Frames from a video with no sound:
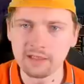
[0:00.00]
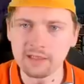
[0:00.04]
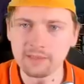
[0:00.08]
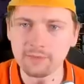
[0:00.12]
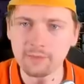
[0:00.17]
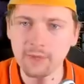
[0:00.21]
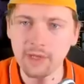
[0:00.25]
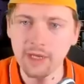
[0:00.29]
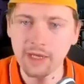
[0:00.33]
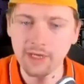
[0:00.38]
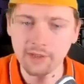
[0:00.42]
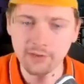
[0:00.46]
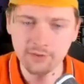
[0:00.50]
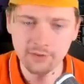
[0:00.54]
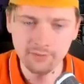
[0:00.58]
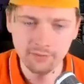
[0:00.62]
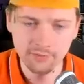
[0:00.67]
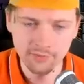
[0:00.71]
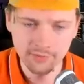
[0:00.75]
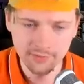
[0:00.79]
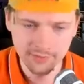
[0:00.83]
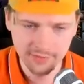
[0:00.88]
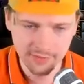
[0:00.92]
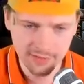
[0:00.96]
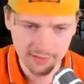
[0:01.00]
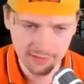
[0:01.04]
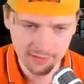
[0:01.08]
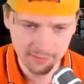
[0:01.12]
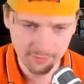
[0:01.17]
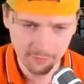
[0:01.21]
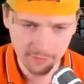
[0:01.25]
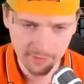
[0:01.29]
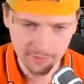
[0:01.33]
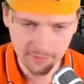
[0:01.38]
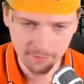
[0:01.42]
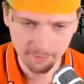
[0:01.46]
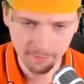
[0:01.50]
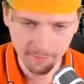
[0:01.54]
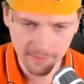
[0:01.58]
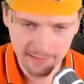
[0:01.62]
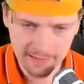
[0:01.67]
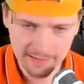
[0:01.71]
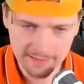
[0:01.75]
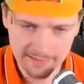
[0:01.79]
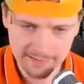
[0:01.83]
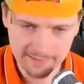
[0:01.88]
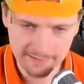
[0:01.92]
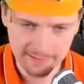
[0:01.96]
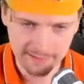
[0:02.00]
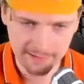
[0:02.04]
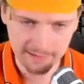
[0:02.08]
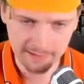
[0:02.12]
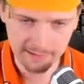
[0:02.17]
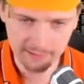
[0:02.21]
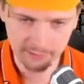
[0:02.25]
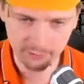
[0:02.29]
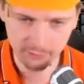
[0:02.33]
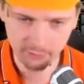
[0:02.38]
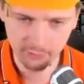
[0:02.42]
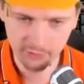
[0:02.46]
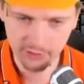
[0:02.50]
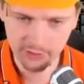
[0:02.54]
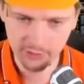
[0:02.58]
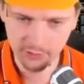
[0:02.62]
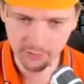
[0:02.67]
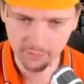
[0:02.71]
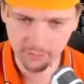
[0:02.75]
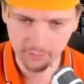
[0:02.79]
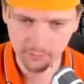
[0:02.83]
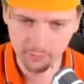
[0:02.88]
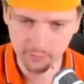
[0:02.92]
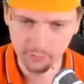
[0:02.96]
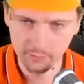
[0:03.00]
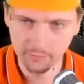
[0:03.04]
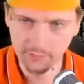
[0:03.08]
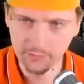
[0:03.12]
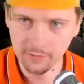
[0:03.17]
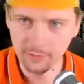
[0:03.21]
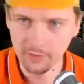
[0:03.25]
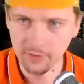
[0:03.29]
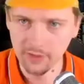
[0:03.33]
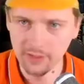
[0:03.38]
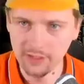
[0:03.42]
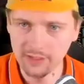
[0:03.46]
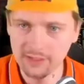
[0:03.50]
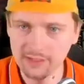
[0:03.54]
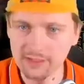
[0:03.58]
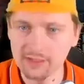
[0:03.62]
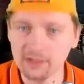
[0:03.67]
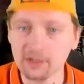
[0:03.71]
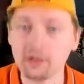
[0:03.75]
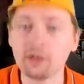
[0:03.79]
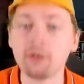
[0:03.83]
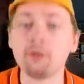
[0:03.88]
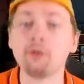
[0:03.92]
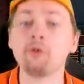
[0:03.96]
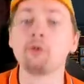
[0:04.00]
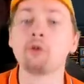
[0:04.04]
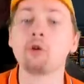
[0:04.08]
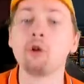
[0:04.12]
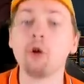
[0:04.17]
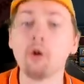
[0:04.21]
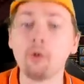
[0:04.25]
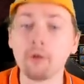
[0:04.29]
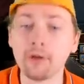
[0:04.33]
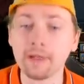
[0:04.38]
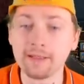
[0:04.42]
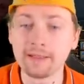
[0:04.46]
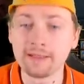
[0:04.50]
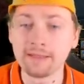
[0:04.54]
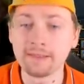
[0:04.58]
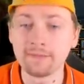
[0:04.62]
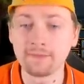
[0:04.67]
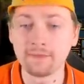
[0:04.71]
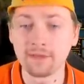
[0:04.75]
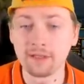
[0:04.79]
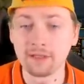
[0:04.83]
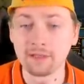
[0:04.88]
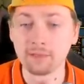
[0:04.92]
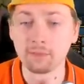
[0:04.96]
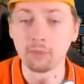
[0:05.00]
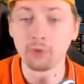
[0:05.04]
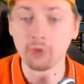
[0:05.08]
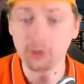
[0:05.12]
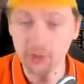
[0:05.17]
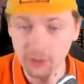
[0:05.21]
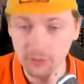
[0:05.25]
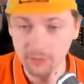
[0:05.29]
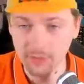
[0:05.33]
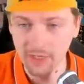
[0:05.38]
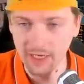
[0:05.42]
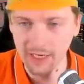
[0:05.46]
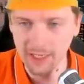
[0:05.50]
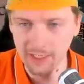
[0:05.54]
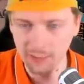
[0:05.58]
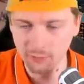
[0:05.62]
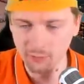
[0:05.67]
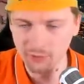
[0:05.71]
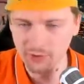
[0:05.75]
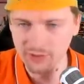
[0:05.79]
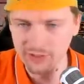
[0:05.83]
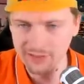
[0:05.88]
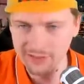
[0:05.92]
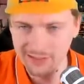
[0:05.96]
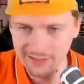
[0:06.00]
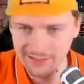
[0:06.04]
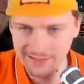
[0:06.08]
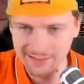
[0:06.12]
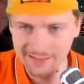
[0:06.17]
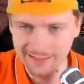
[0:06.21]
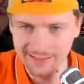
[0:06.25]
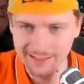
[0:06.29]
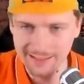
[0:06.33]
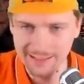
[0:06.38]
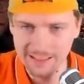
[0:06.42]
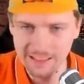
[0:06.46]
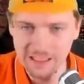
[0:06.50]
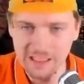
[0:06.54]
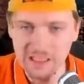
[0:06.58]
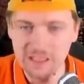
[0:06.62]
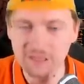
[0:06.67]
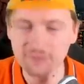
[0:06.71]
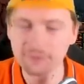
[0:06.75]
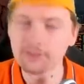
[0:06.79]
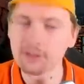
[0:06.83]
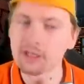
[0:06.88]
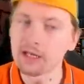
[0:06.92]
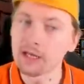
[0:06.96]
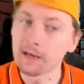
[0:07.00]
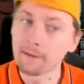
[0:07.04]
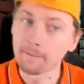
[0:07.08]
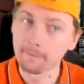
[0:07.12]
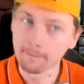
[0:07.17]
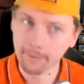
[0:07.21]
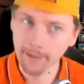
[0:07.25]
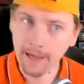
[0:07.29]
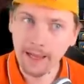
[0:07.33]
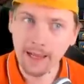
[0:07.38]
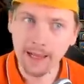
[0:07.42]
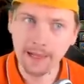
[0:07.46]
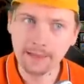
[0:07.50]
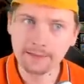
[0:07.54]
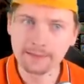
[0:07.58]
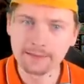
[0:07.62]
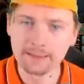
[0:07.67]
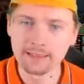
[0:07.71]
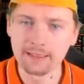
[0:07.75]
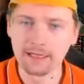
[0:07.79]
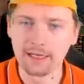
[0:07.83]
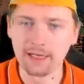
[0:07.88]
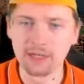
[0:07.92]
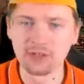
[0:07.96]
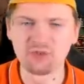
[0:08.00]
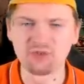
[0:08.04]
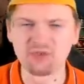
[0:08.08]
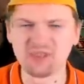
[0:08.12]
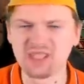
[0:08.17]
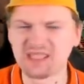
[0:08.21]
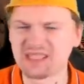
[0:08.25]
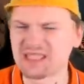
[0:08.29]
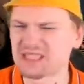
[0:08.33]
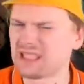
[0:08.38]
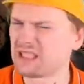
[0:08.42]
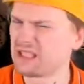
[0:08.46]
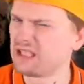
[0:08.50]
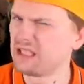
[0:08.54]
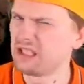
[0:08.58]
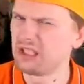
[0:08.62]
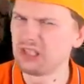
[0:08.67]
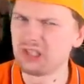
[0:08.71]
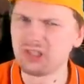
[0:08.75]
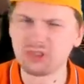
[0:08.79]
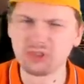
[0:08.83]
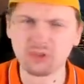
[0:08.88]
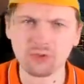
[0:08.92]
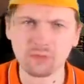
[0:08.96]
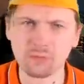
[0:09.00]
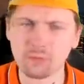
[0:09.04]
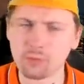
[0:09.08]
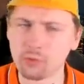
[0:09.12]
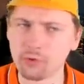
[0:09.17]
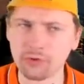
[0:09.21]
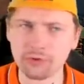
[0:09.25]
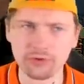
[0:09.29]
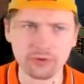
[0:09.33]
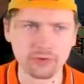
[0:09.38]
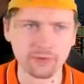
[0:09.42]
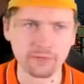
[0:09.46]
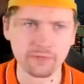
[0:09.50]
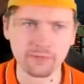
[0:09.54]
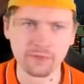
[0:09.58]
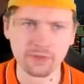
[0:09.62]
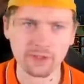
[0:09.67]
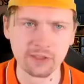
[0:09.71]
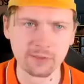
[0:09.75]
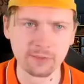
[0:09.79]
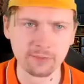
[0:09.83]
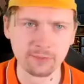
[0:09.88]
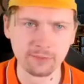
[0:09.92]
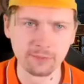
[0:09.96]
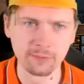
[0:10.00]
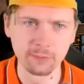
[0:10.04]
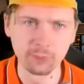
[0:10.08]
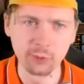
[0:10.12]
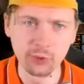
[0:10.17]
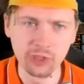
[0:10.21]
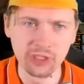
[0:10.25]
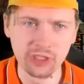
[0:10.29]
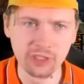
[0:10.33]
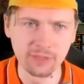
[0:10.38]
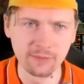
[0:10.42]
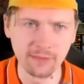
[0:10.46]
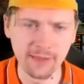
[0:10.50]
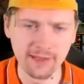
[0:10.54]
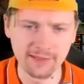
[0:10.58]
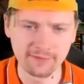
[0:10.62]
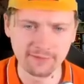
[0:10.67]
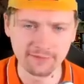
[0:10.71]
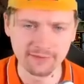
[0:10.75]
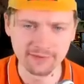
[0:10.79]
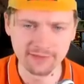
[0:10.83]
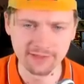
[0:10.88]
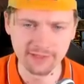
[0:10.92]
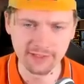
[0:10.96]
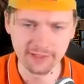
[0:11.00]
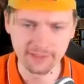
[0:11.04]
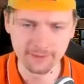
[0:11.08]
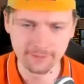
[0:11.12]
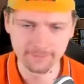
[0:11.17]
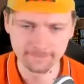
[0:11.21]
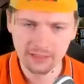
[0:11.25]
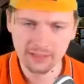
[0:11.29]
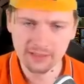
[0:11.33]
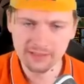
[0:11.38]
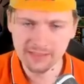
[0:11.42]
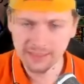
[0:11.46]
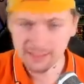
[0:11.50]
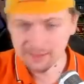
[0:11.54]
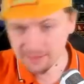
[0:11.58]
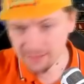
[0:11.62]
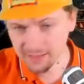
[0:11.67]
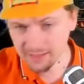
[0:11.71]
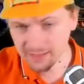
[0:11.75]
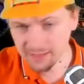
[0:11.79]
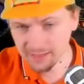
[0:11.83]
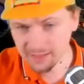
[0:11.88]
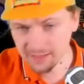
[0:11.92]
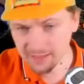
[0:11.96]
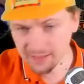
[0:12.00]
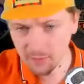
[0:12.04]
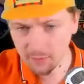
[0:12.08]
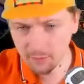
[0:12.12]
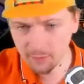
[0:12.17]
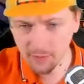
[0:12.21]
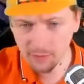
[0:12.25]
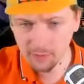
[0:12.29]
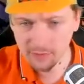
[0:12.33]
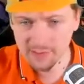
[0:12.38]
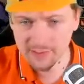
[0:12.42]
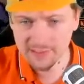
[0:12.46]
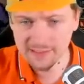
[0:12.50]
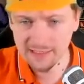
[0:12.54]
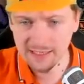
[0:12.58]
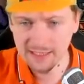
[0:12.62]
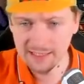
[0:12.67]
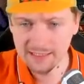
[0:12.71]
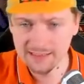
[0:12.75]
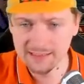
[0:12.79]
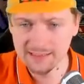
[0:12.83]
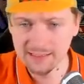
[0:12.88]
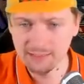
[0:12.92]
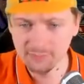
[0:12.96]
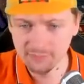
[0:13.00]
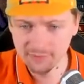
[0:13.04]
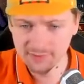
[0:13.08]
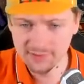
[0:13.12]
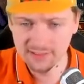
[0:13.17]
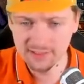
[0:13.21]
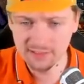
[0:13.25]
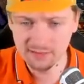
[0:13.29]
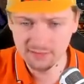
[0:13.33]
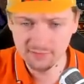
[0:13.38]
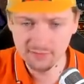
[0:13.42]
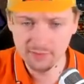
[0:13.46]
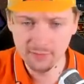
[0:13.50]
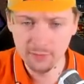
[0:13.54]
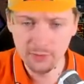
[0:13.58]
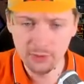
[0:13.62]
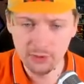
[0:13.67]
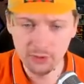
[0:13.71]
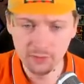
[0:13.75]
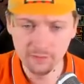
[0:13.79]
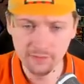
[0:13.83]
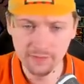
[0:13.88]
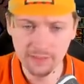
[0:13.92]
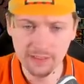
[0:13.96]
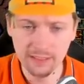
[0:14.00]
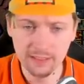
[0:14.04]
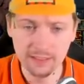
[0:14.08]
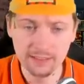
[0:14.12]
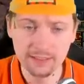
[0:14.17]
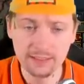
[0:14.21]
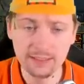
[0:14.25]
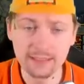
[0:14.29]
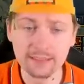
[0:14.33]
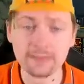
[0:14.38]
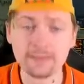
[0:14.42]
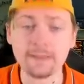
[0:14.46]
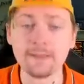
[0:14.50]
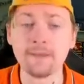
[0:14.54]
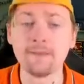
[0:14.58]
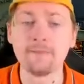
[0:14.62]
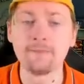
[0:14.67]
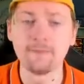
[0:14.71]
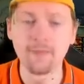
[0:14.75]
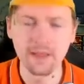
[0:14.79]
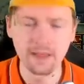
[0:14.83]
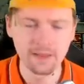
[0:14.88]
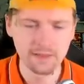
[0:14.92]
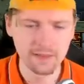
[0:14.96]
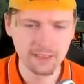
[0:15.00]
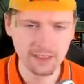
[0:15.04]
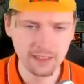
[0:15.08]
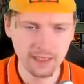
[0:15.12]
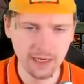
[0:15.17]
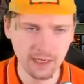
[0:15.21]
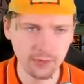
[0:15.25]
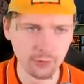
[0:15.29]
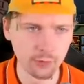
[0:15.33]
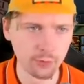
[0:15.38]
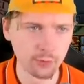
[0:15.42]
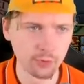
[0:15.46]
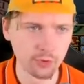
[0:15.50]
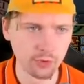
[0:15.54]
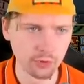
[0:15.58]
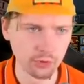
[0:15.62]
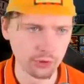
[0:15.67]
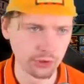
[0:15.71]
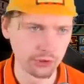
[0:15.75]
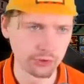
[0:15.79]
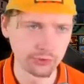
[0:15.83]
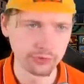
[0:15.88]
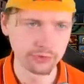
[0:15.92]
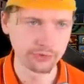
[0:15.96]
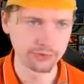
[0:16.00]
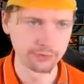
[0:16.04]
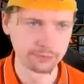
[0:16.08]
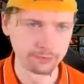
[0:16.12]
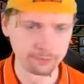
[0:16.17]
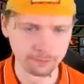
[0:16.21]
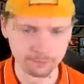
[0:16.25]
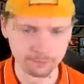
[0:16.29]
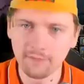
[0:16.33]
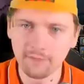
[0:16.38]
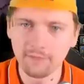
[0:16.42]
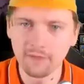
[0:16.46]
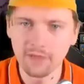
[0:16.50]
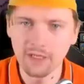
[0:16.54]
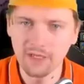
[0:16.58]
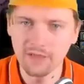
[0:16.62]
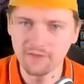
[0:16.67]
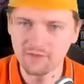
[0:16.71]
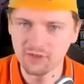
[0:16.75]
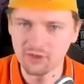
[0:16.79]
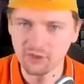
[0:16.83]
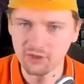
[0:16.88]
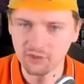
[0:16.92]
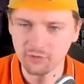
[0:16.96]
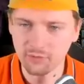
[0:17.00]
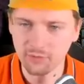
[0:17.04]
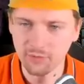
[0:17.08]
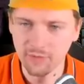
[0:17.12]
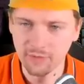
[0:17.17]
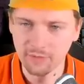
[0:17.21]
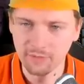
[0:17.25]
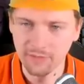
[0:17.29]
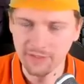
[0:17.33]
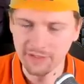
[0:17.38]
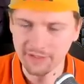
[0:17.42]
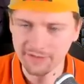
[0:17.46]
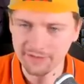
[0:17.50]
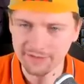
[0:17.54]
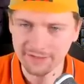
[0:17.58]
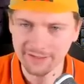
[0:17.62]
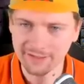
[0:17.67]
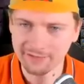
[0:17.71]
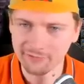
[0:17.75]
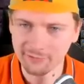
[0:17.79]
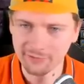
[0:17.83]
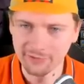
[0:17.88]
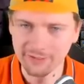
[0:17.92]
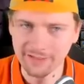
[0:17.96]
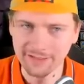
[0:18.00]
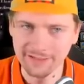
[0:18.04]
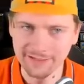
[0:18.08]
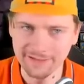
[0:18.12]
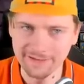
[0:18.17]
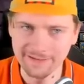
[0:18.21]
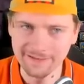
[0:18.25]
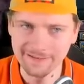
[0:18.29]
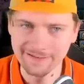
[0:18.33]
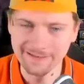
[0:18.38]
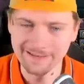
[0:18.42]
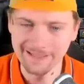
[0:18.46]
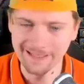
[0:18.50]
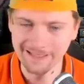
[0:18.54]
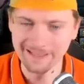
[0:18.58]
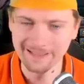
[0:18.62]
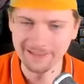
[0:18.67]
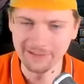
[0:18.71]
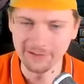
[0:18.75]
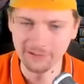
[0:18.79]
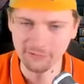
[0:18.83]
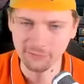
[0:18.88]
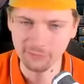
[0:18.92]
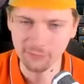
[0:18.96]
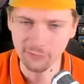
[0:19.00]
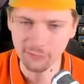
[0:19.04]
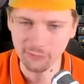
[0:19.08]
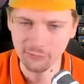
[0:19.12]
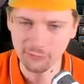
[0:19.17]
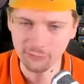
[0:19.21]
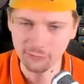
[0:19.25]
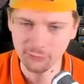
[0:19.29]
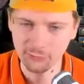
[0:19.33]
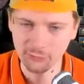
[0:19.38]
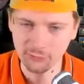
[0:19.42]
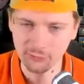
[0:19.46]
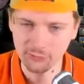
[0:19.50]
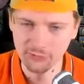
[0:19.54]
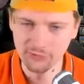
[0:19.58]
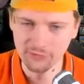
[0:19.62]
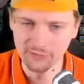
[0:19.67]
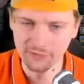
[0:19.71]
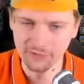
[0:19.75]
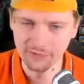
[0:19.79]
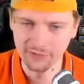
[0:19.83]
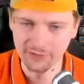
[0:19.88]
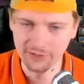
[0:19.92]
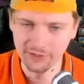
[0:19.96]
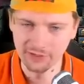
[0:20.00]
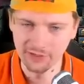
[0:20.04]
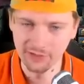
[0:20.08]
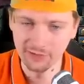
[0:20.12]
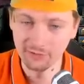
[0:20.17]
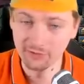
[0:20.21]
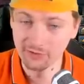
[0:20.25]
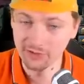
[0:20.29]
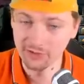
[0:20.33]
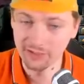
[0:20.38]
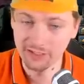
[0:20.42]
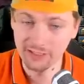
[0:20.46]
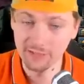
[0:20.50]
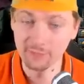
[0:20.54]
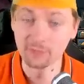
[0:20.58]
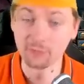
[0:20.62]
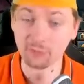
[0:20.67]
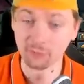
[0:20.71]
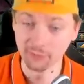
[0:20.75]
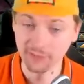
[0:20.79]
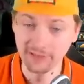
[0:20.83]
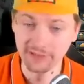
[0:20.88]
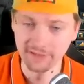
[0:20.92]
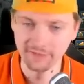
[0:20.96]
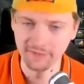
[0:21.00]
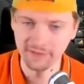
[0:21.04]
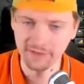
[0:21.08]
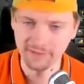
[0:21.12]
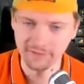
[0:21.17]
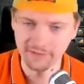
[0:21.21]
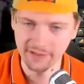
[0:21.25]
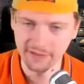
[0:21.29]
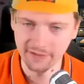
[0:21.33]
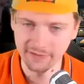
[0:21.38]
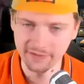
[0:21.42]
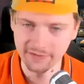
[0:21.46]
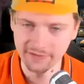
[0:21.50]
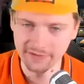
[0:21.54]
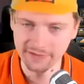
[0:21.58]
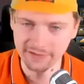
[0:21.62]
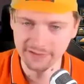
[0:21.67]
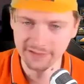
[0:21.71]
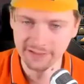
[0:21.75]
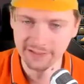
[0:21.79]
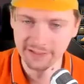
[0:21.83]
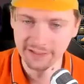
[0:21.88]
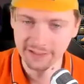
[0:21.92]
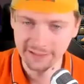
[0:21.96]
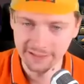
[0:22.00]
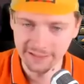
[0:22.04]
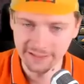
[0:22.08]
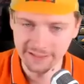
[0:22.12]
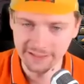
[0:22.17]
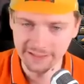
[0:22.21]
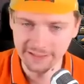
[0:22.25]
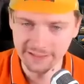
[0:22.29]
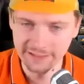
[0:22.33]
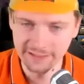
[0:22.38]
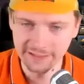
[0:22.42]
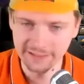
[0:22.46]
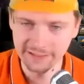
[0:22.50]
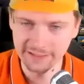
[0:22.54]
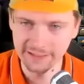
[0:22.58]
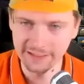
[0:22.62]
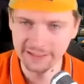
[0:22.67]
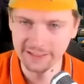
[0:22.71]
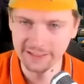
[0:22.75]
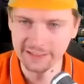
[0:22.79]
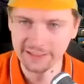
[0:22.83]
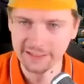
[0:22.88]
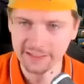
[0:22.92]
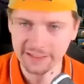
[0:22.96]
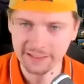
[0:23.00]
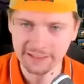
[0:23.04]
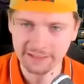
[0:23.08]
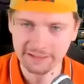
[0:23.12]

Let me actually send my main stack together with all of the mercs to go and defend Bohemia, which is just getting killed, but I should get a lot of war score for winning battles there. At the same time, the manpower stack still still in the middle of Italy defending our borders. I think I've changed my mind looking at this. I need more troops over there. I'm gonna keep twenty-five thousand in Italy.